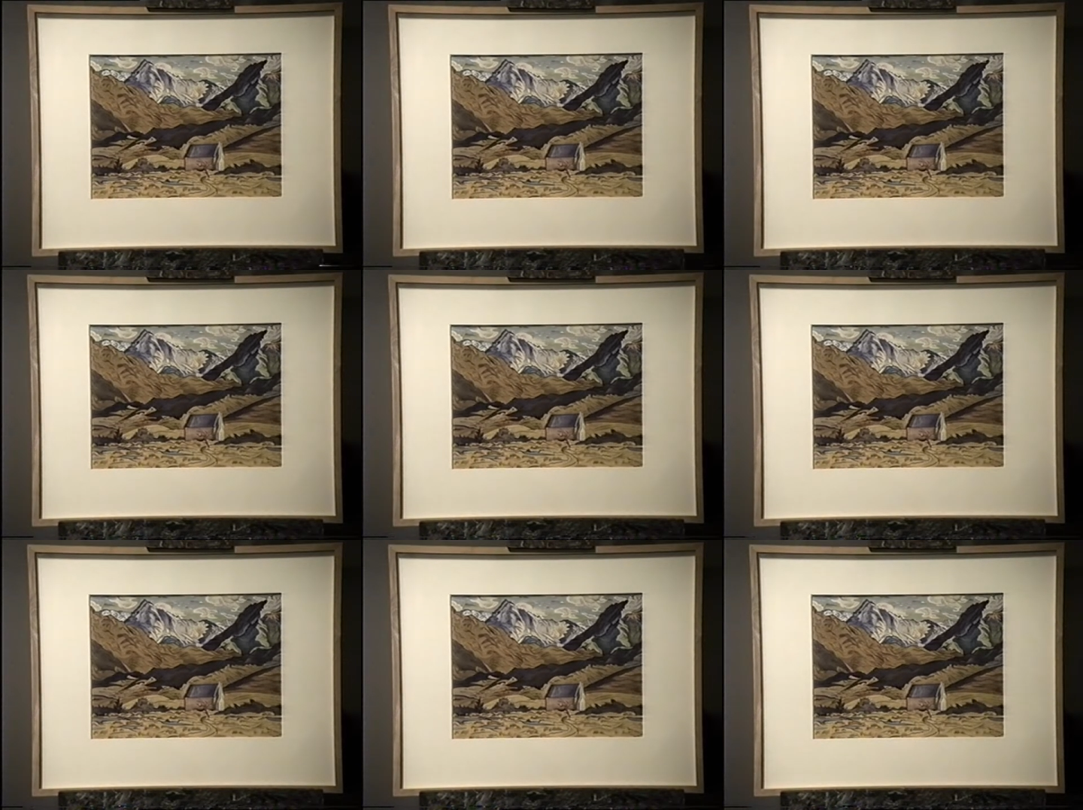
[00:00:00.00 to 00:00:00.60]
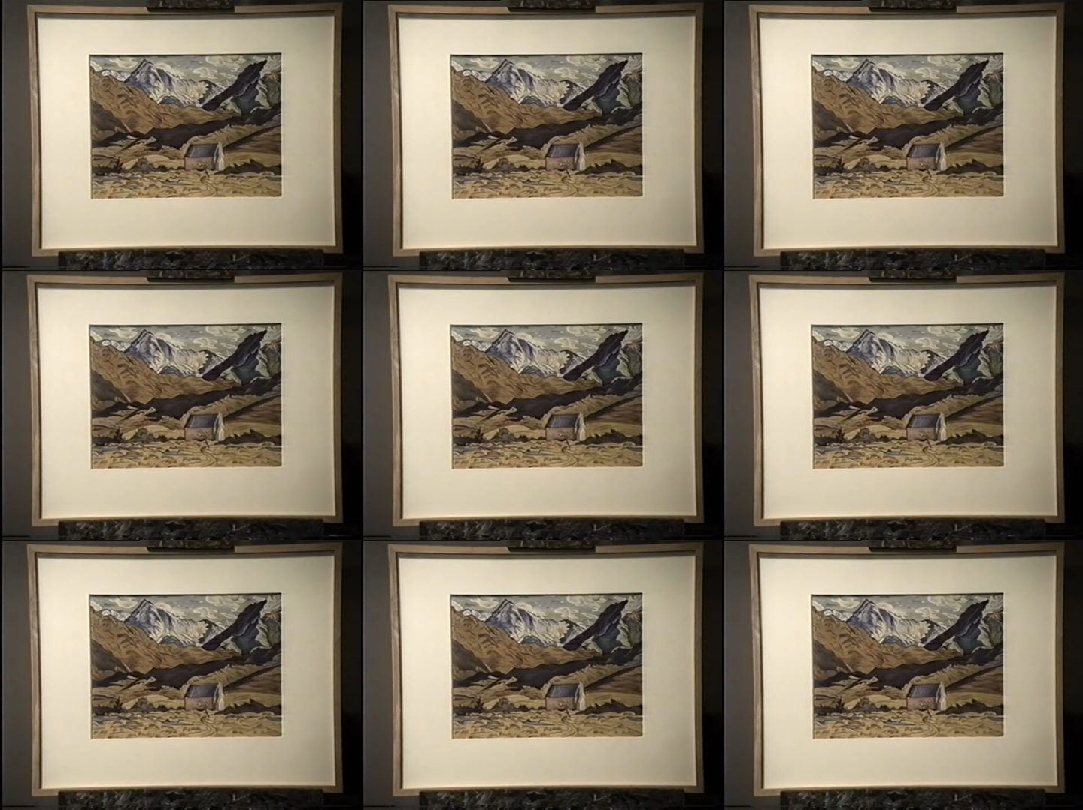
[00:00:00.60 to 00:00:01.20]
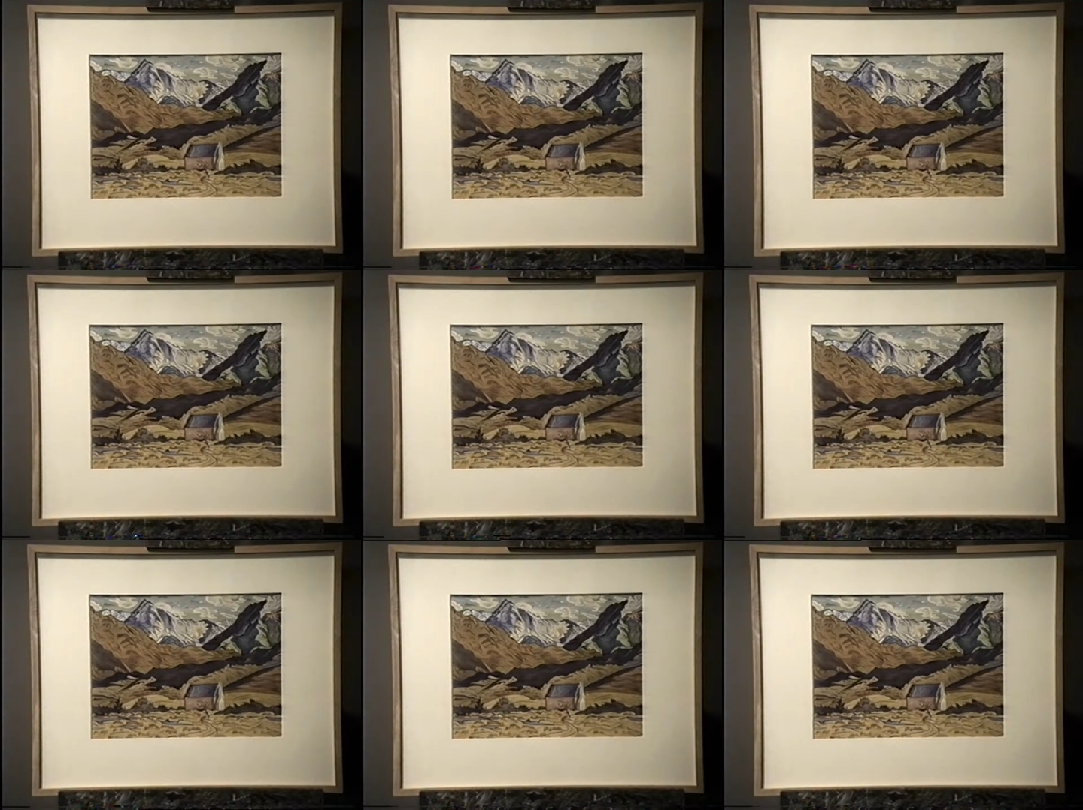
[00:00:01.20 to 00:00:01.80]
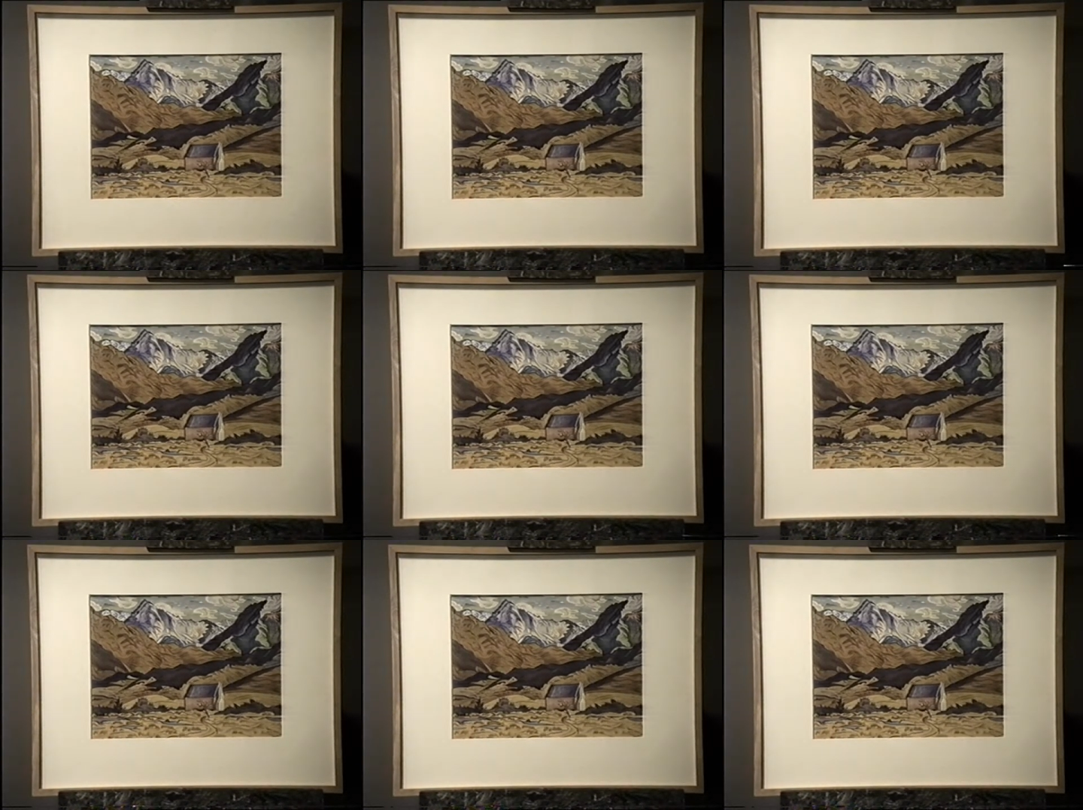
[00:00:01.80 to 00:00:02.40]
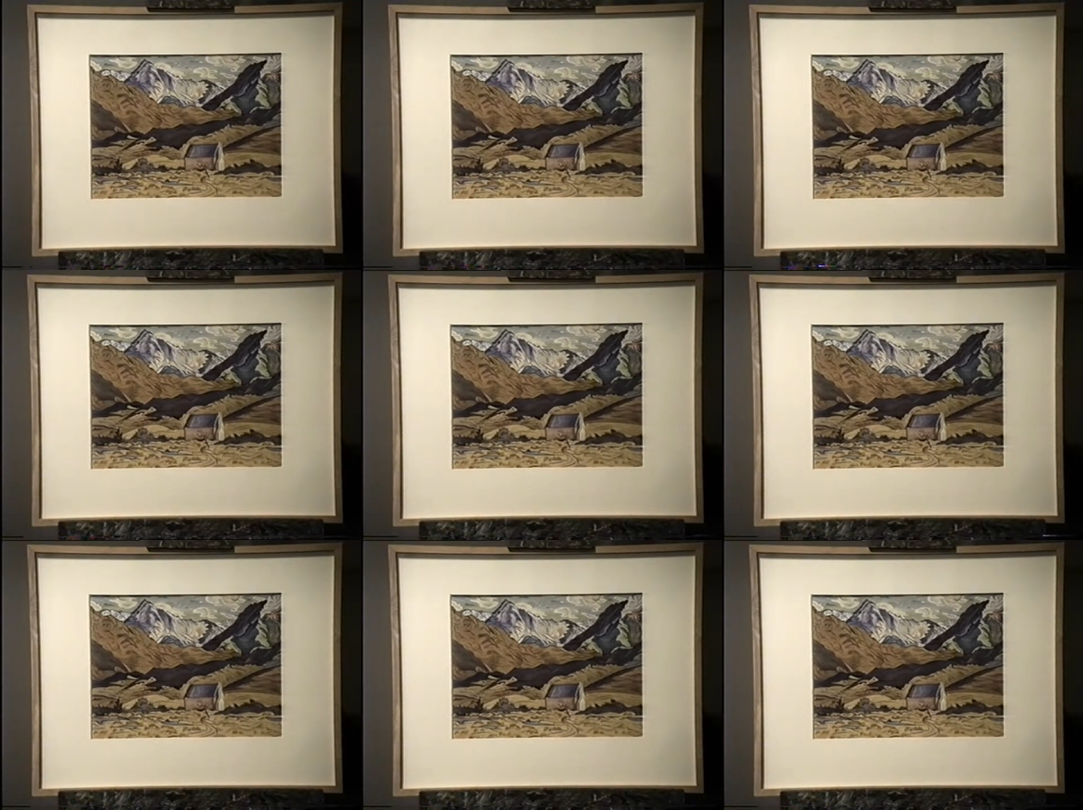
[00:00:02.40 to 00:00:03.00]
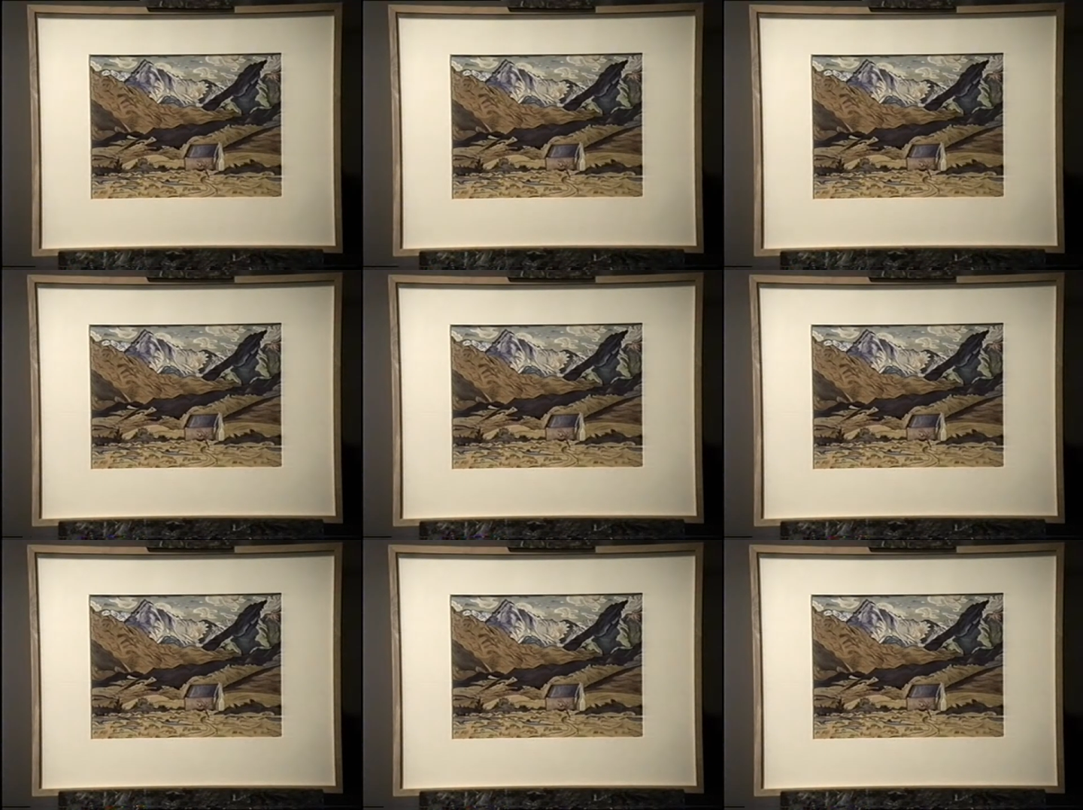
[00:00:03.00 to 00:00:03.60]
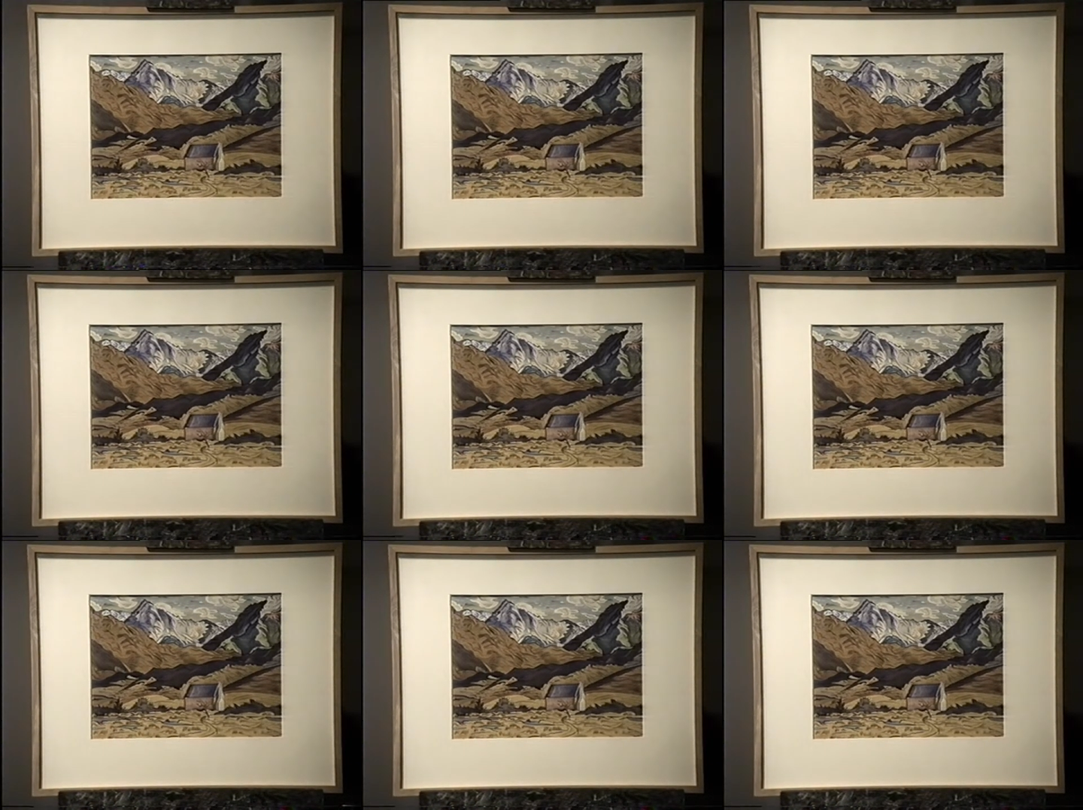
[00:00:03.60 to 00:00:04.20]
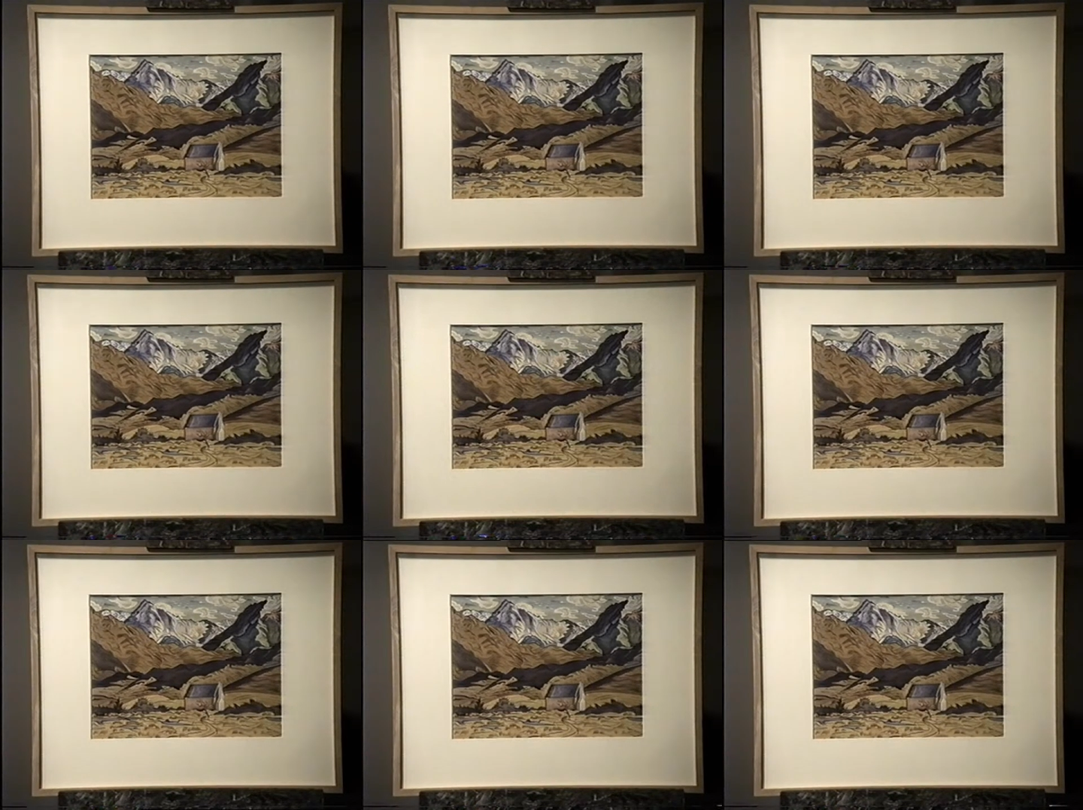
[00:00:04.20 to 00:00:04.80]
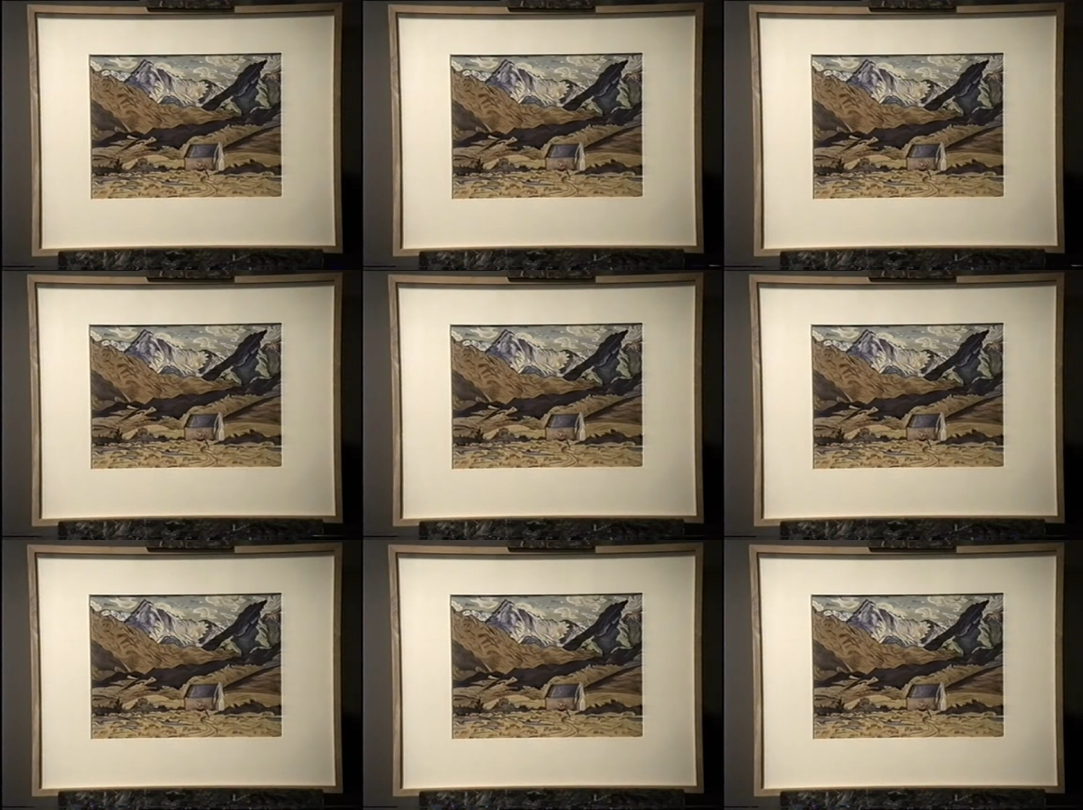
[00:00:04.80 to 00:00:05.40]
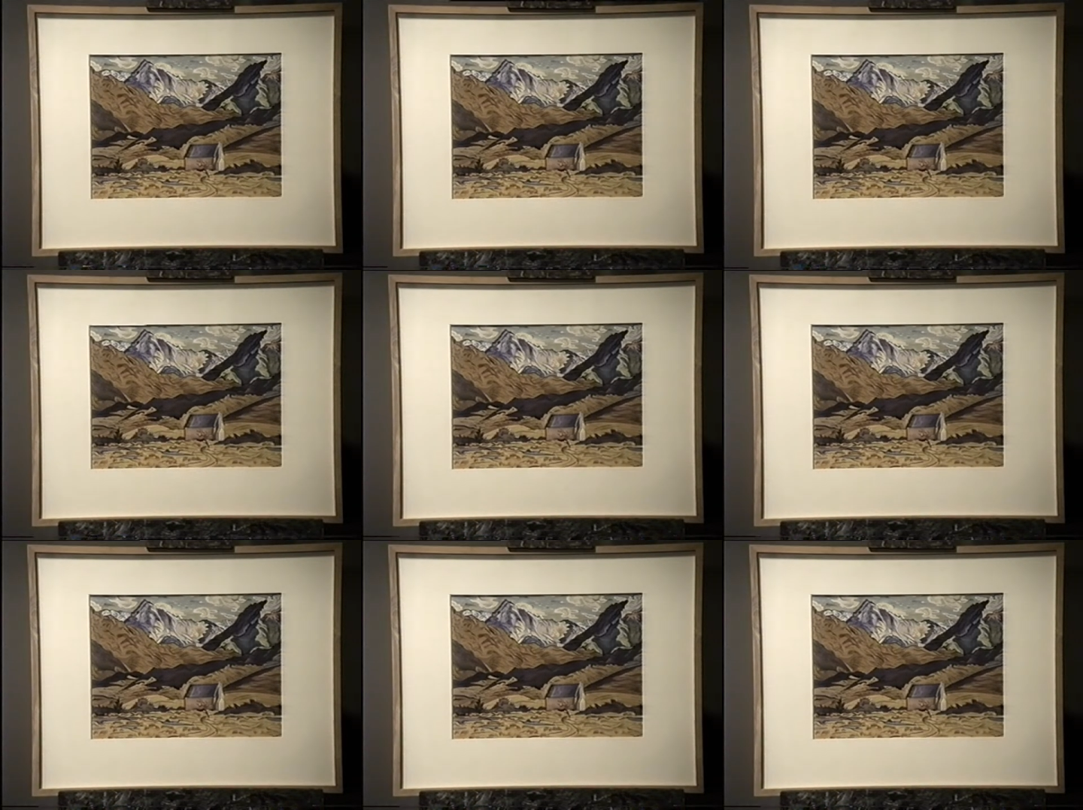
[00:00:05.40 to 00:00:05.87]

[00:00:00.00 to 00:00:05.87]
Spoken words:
[unreadable: no face in view]